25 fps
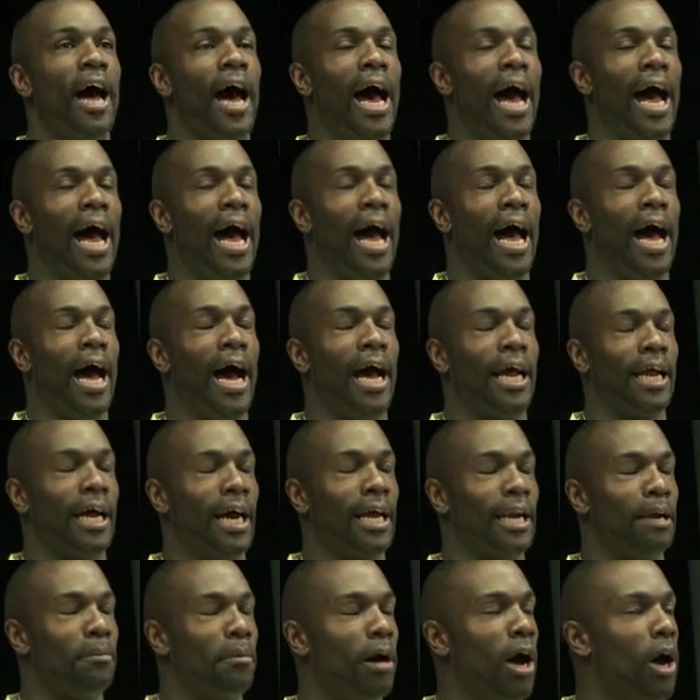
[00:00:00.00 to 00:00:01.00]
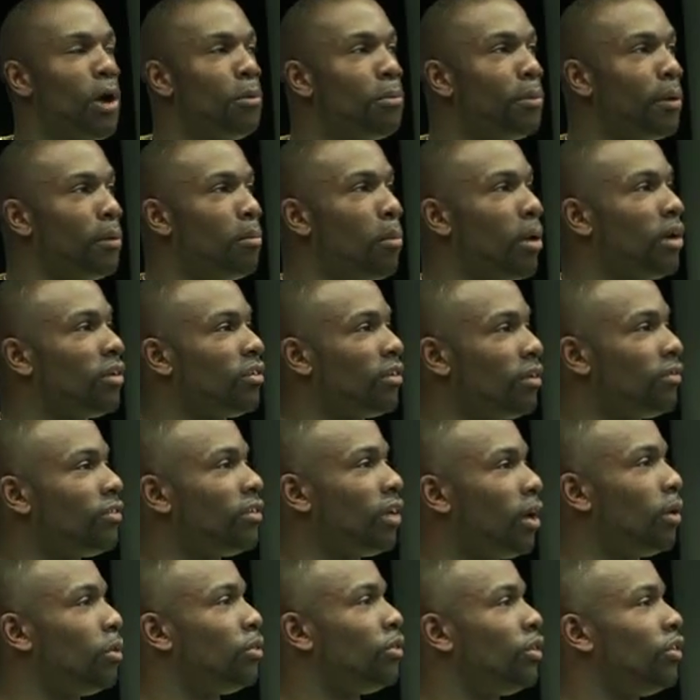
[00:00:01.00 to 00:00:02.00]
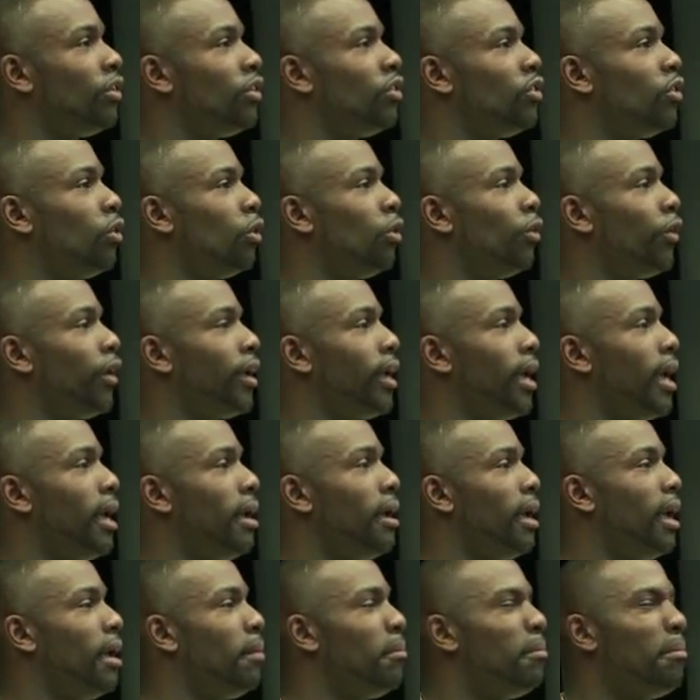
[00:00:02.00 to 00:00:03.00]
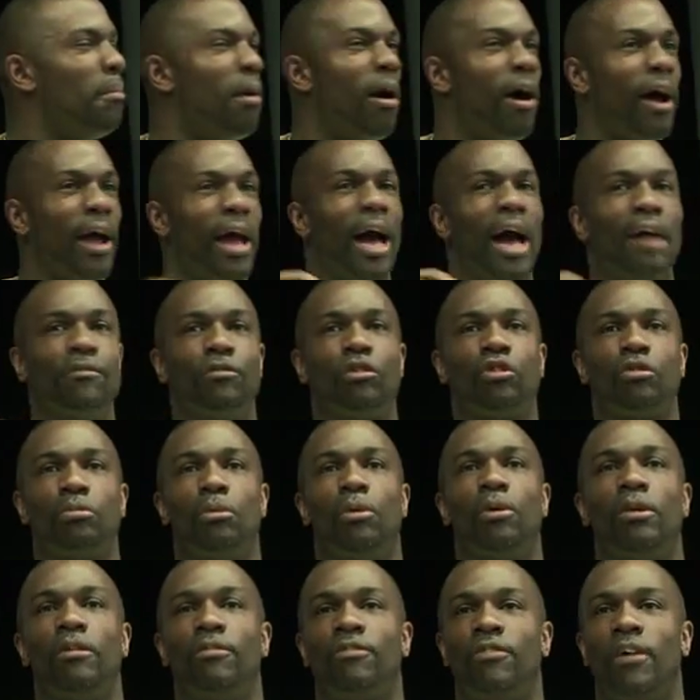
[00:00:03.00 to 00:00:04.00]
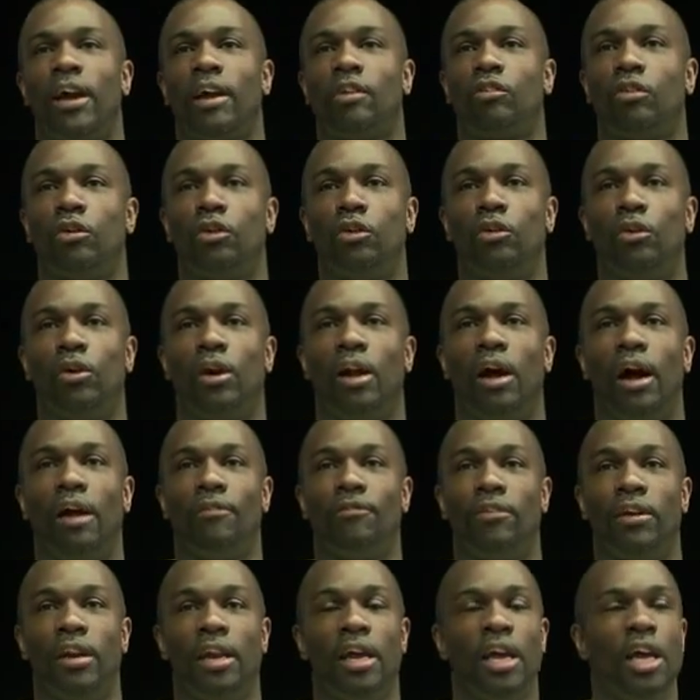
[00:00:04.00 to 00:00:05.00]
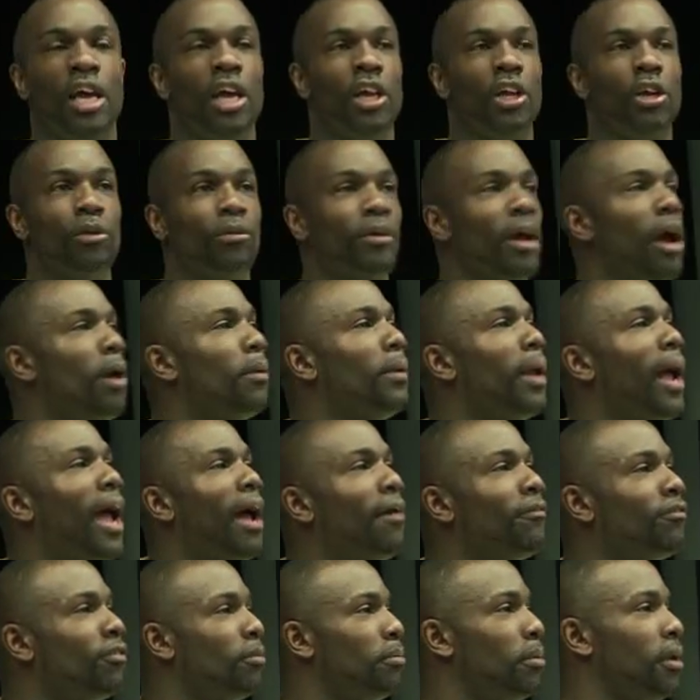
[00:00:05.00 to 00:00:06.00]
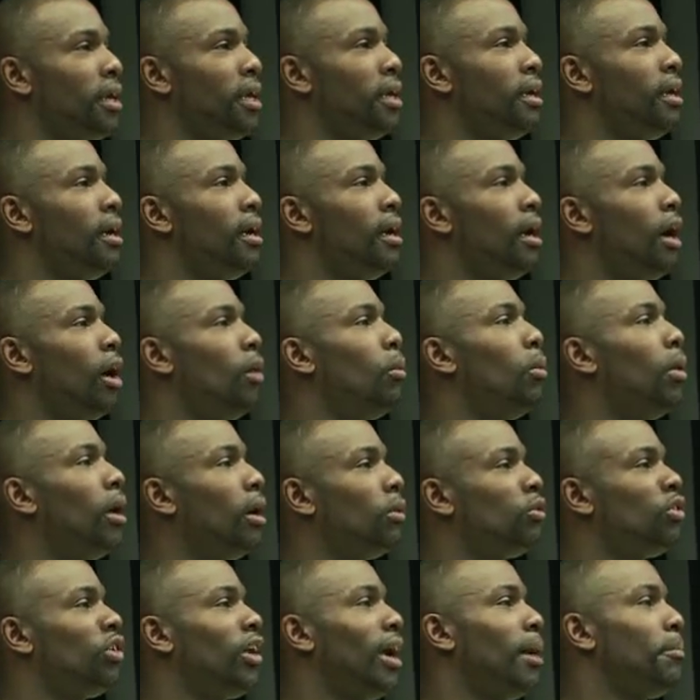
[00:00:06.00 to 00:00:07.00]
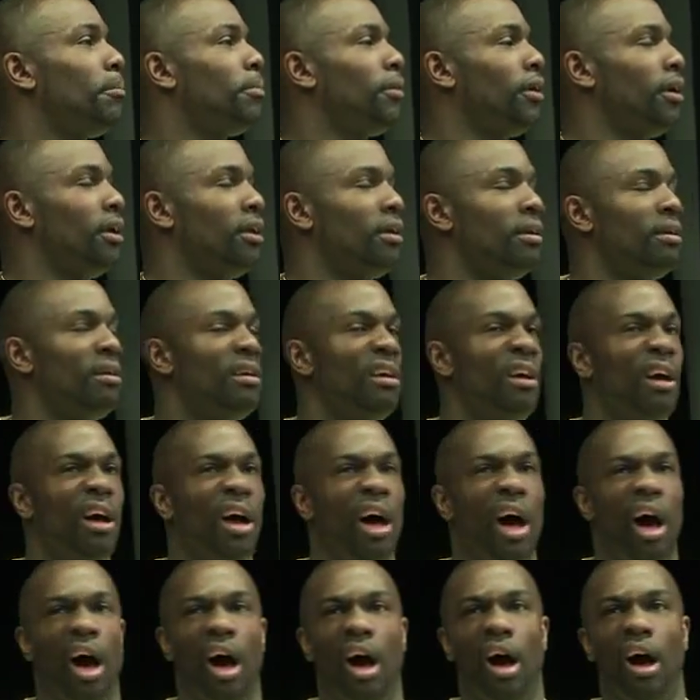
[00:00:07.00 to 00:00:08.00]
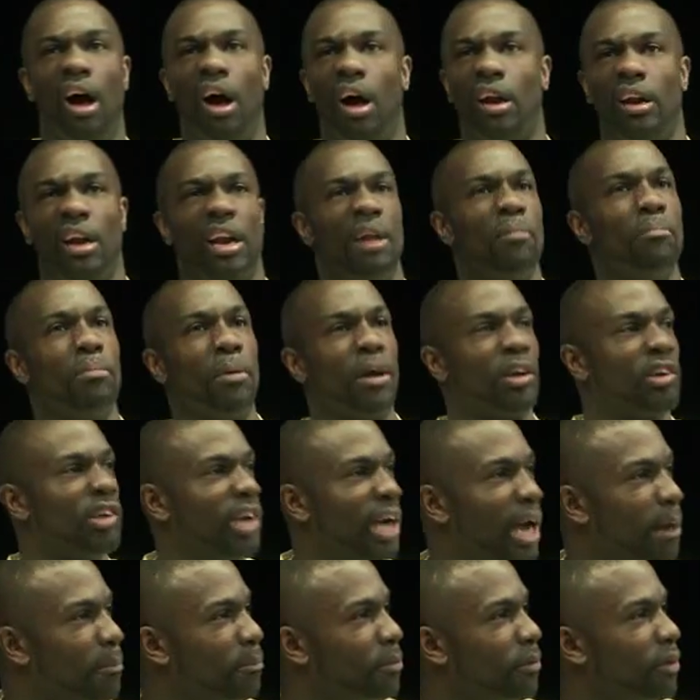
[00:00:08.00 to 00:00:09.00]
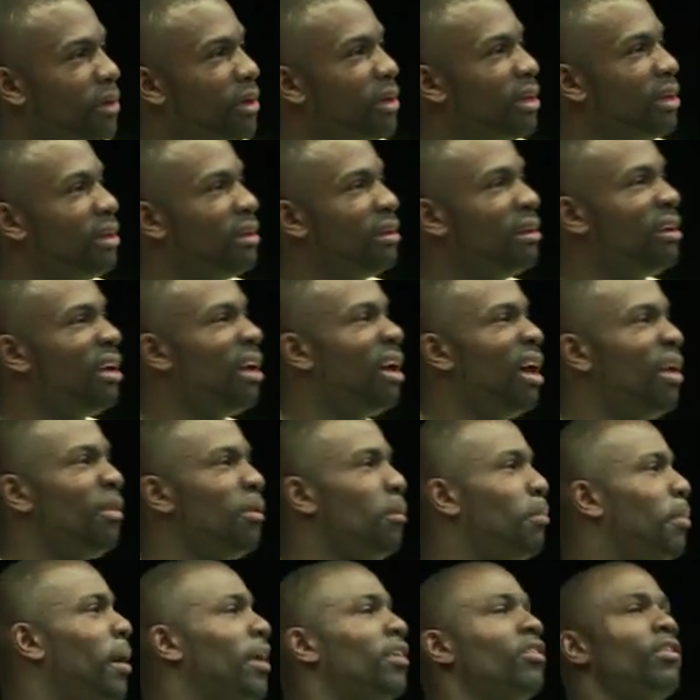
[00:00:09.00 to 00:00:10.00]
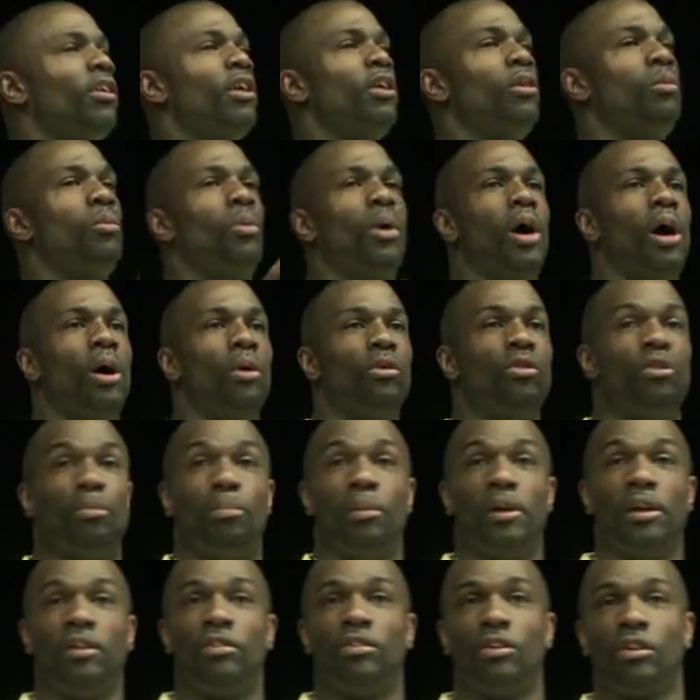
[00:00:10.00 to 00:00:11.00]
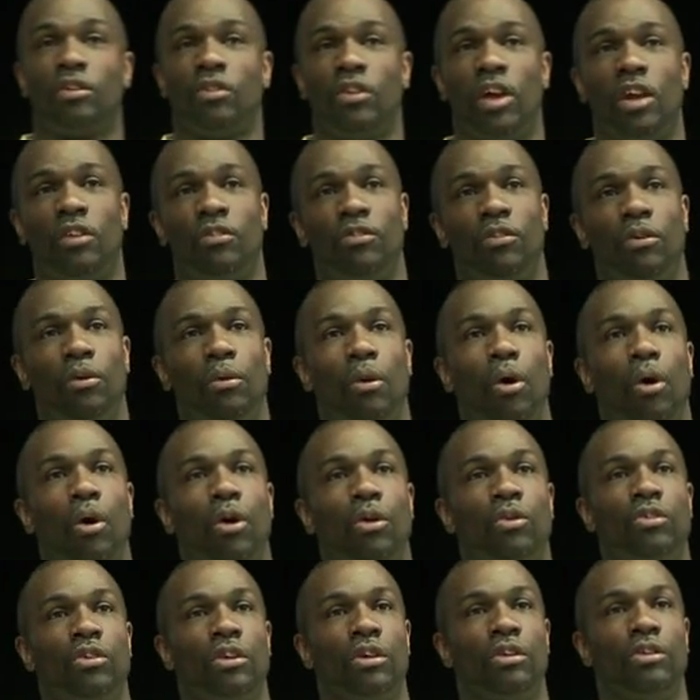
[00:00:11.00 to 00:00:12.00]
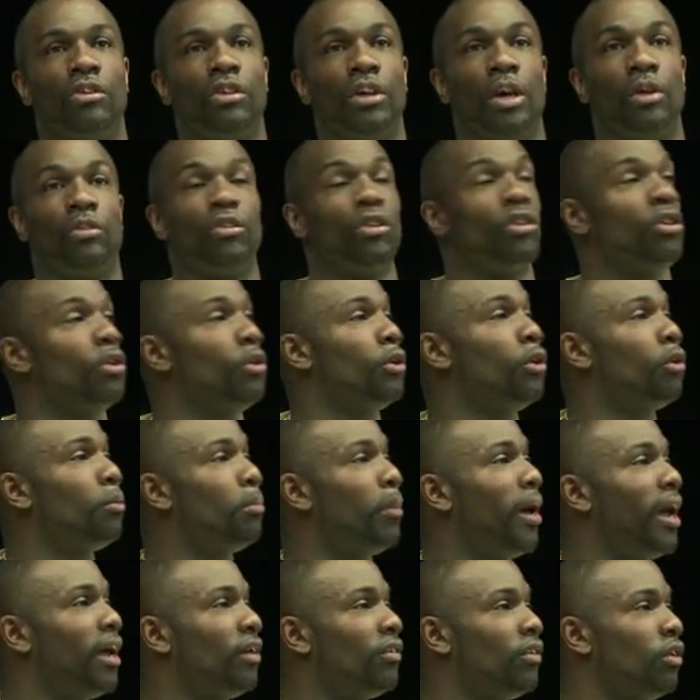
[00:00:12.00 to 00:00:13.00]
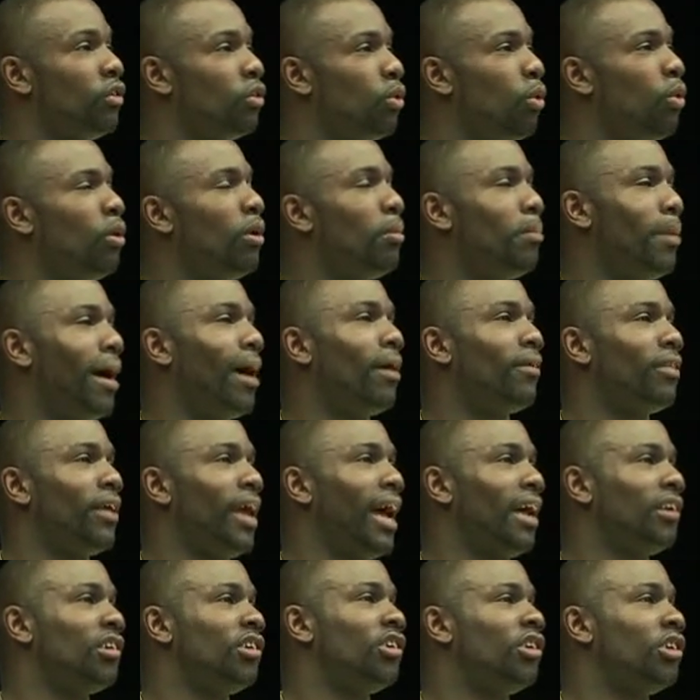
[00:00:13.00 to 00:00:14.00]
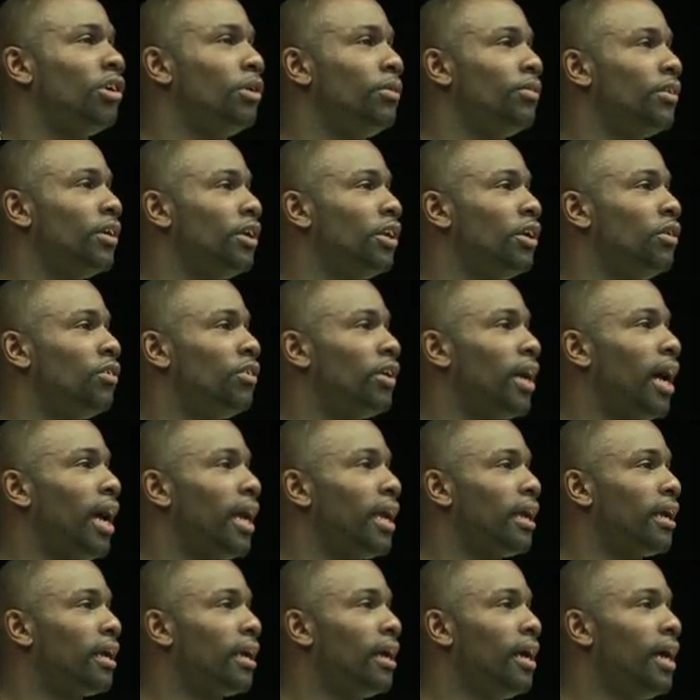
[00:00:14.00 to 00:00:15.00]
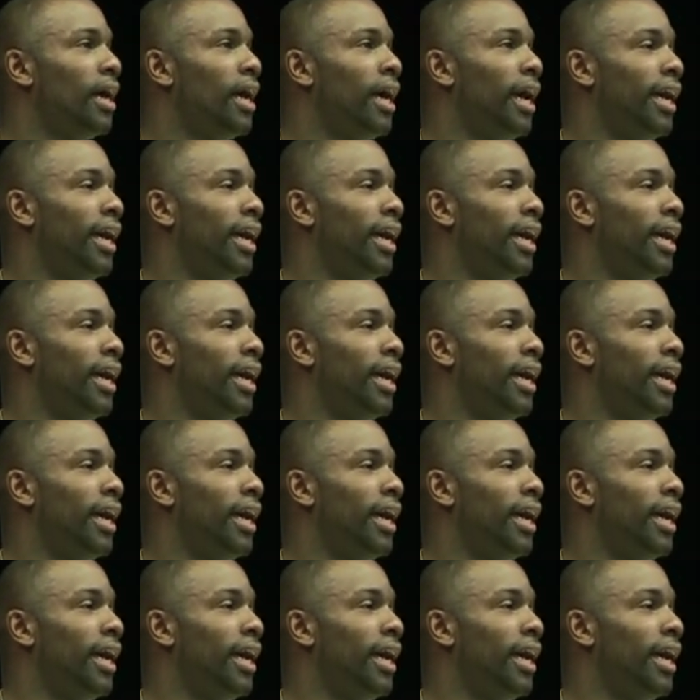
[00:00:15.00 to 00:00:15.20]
Uh, and I'm hoping once I've told you this story, it, it, might have a small effect on your life. And you don't have to be a world champion, uh, an Olympic champion, the best in the world to be successful or to, you know, to do your best. It's all about the attitude that you take.